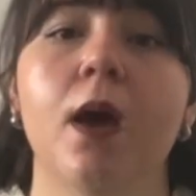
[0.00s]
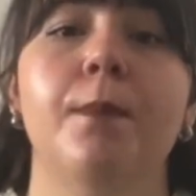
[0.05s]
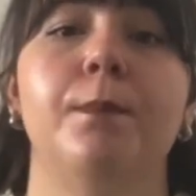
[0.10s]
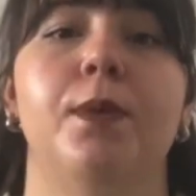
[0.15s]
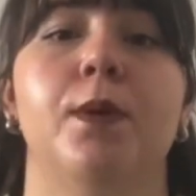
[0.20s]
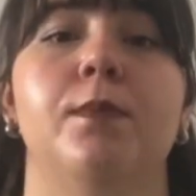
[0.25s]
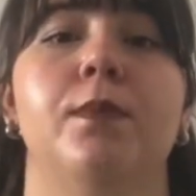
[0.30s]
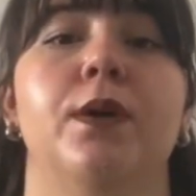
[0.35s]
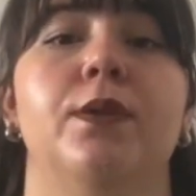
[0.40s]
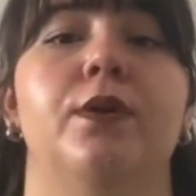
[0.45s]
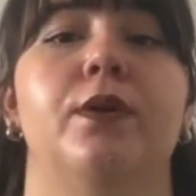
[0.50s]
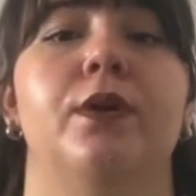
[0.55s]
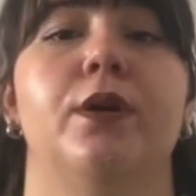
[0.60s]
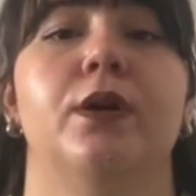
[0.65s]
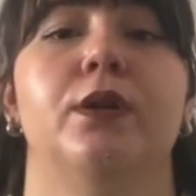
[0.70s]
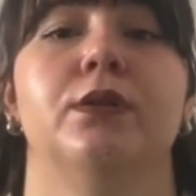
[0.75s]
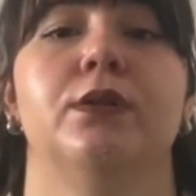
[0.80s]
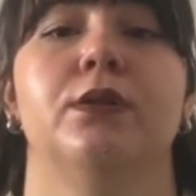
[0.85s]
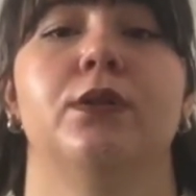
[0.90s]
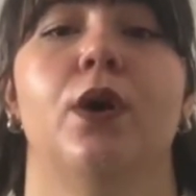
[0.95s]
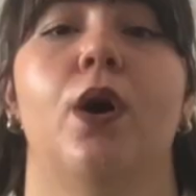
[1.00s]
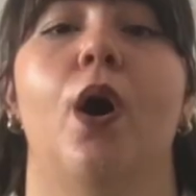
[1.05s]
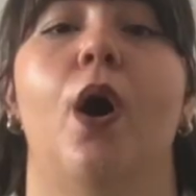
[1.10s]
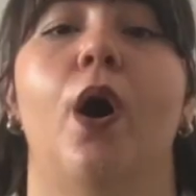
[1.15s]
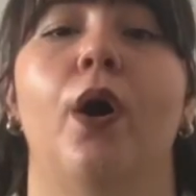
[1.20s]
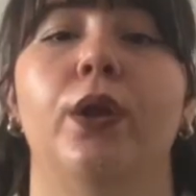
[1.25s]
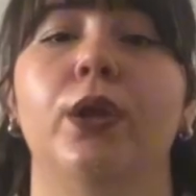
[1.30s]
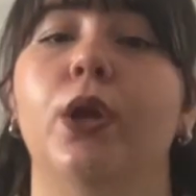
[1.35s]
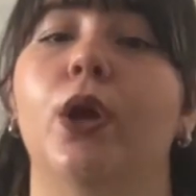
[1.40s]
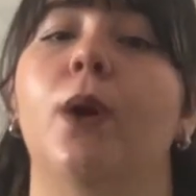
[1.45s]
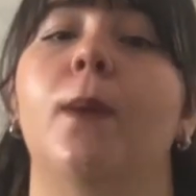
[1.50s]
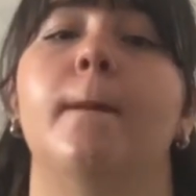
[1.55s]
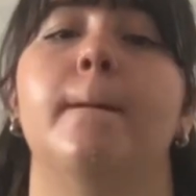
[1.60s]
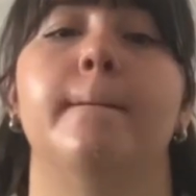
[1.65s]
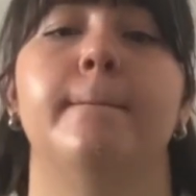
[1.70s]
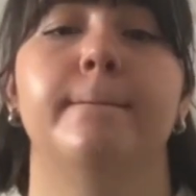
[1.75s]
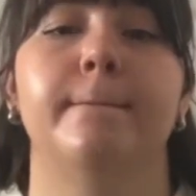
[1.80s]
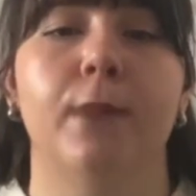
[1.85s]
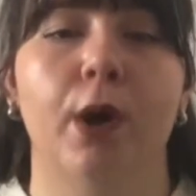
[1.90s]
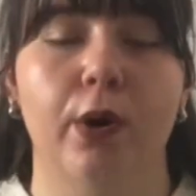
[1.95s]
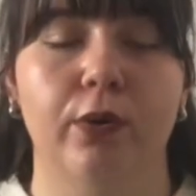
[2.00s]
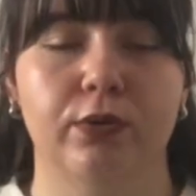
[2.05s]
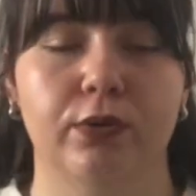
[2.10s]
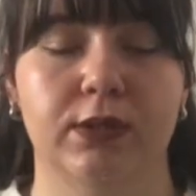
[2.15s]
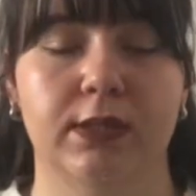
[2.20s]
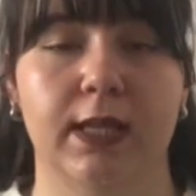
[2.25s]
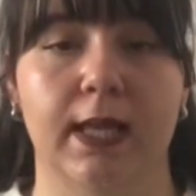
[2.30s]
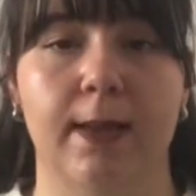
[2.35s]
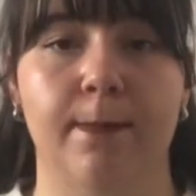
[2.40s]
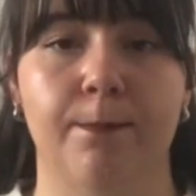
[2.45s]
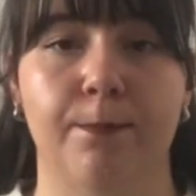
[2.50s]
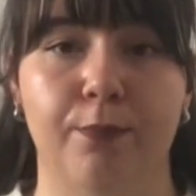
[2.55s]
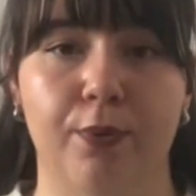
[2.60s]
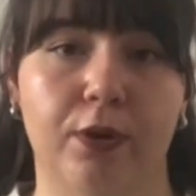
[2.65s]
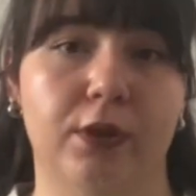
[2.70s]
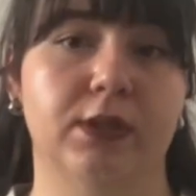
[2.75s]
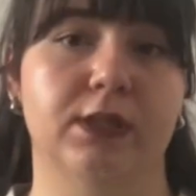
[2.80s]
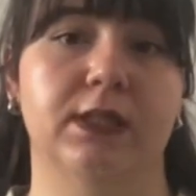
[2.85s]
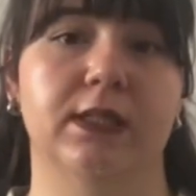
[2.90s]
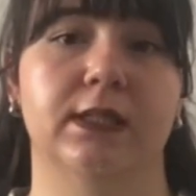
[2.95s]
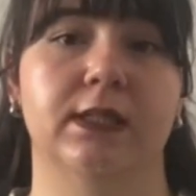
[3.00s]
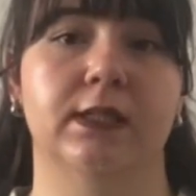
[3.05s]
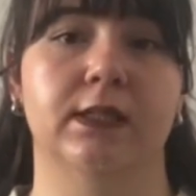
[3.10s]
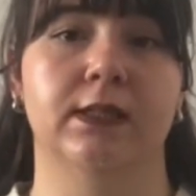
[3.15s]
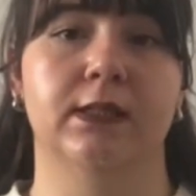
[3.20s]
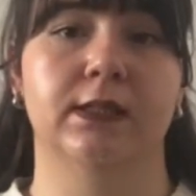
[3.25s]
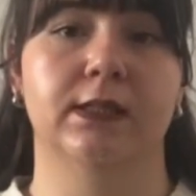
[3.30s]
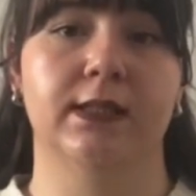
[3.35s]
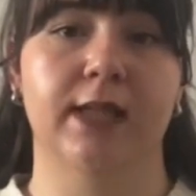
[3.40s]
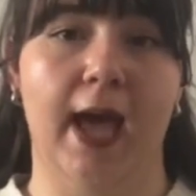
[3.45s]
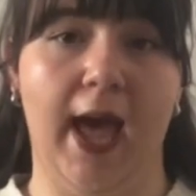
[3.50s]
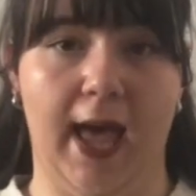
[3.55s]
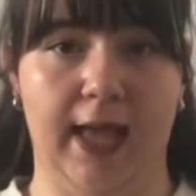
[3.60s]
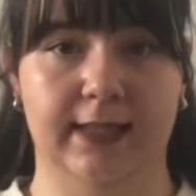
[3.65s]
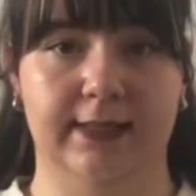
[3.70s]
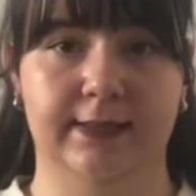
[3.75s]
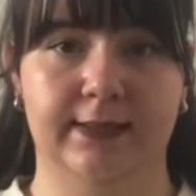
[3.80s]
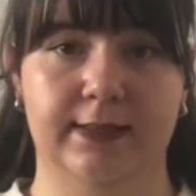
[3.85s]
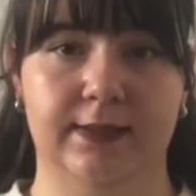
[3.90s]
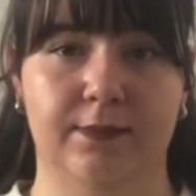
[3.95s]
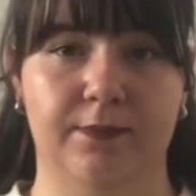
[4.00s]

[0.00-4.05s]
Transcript: Pomodoros on your most important tasks.